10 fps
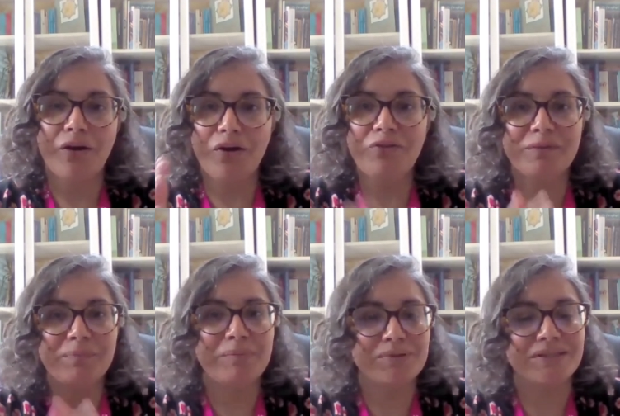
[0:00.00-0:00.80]
Often
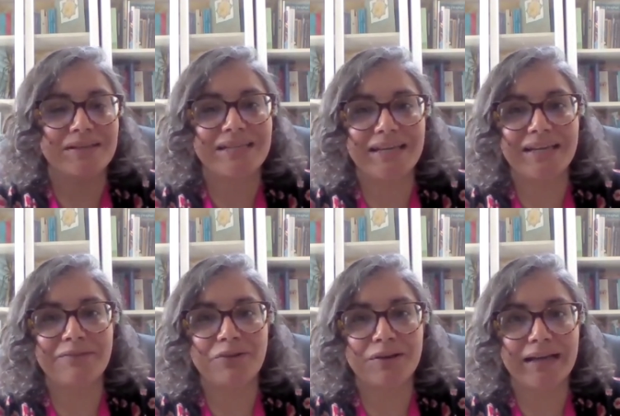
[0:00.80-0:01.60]
people start taking
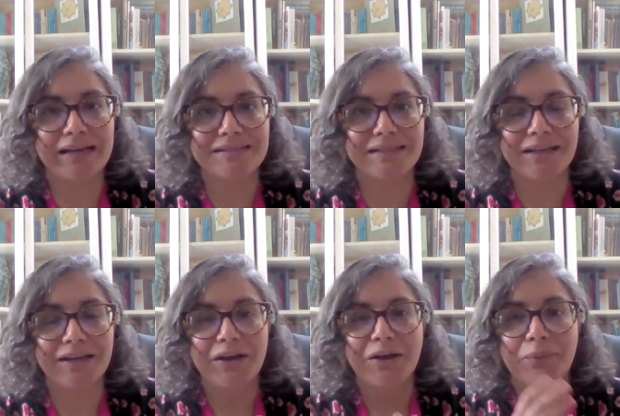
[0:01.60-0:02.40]
folic acid
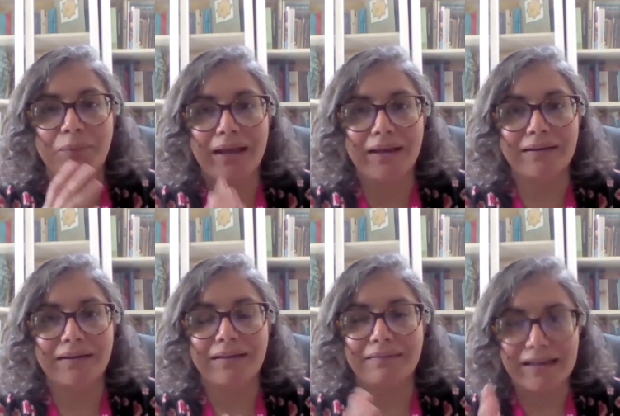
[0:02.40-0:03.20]
when
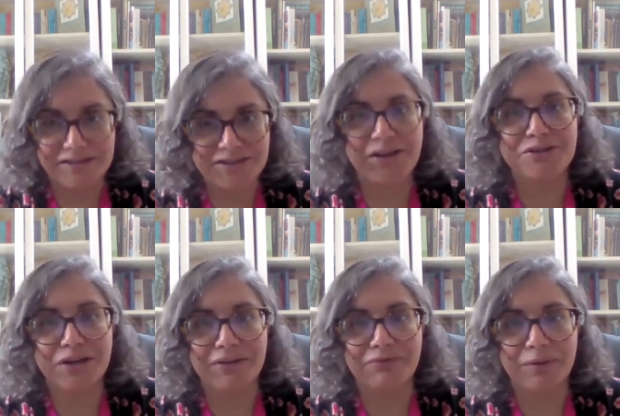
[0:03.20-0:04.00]
they start
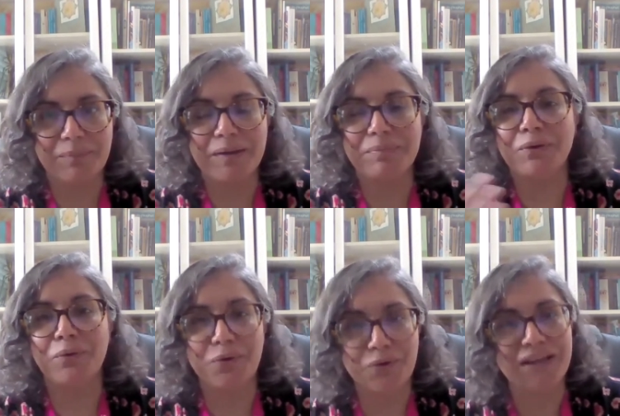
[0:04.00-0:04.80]
trying for a baby,
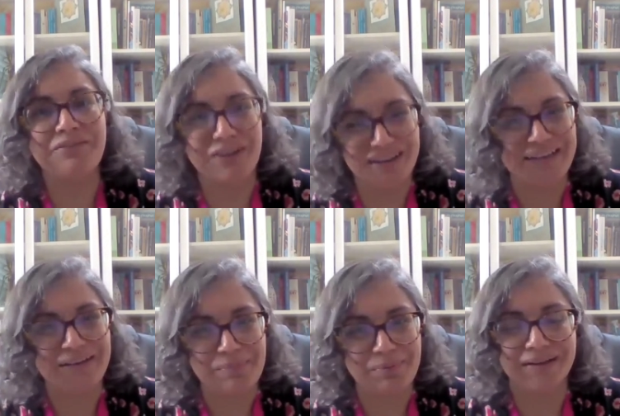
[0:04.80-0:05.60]
or they find out
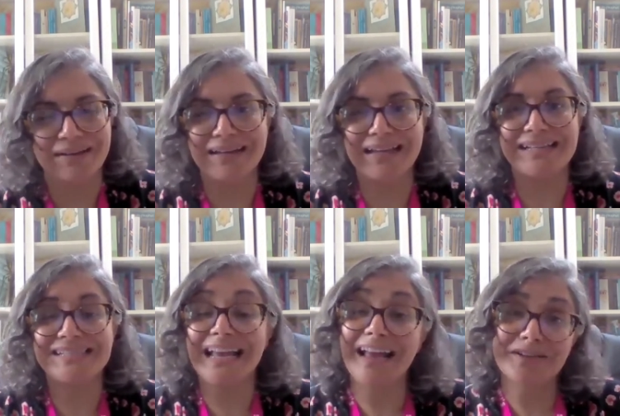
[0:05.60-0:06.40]
they're pregnant. It's
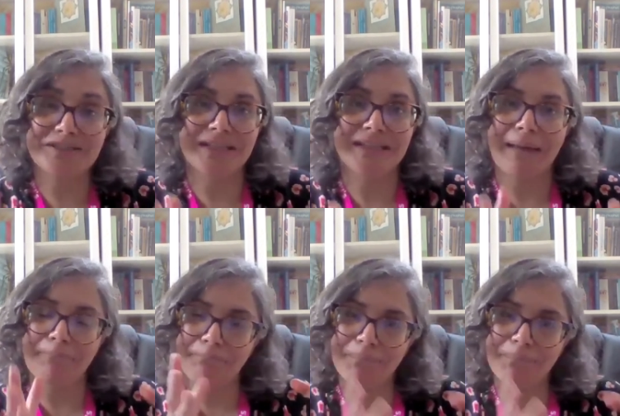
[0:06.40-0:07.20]
actually that
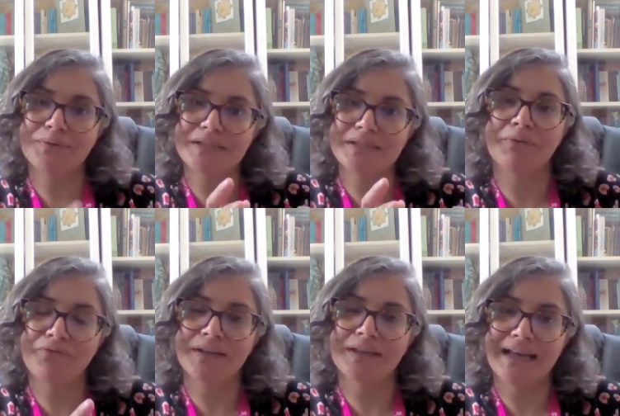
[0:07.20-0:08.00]
buildup
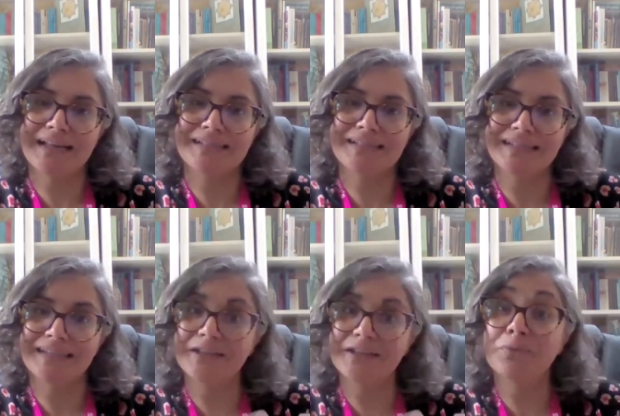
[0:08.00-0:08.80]
of folic acid
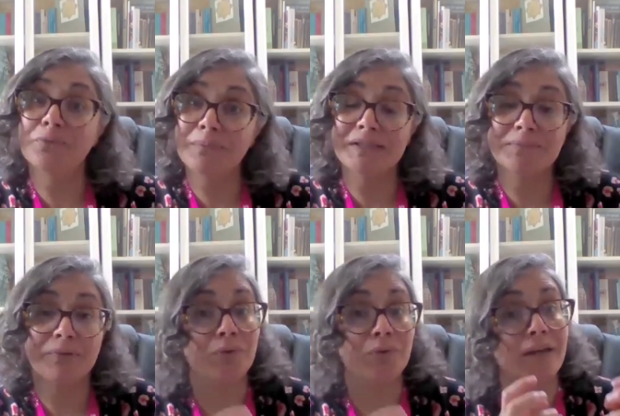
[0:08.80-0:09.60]
in the 3 months
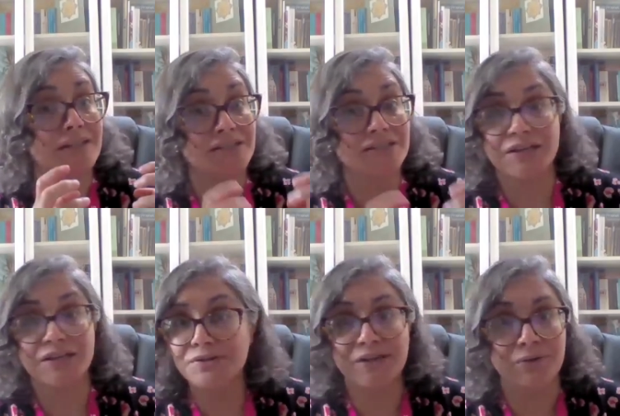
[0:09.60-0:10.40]
before that is
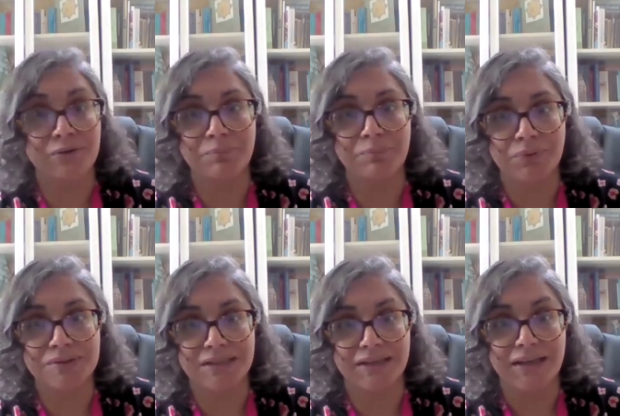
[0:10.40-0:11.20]
so
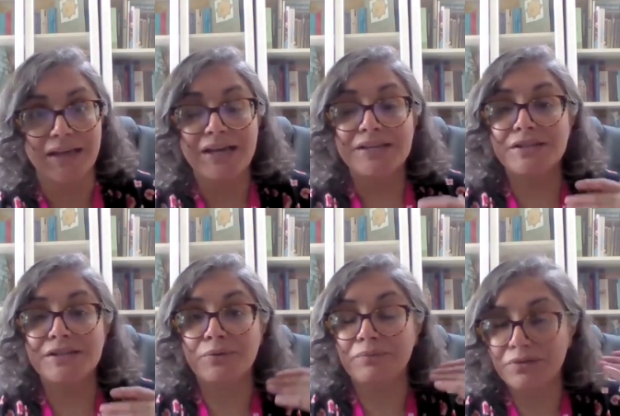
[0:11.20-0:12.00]
important.
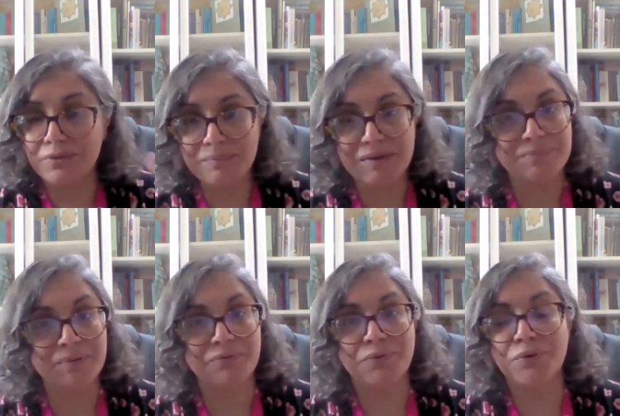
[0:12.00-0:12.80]
So 3 months
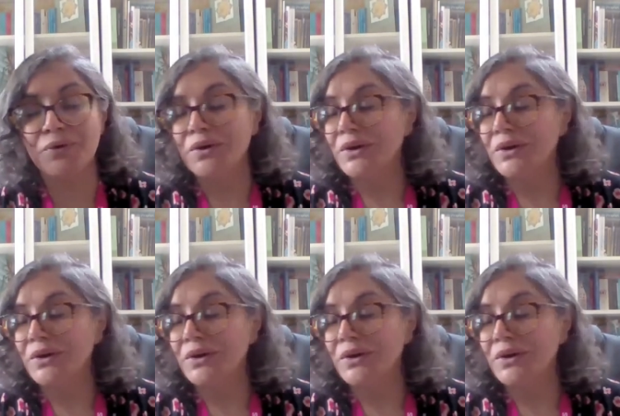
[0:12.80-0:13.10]
before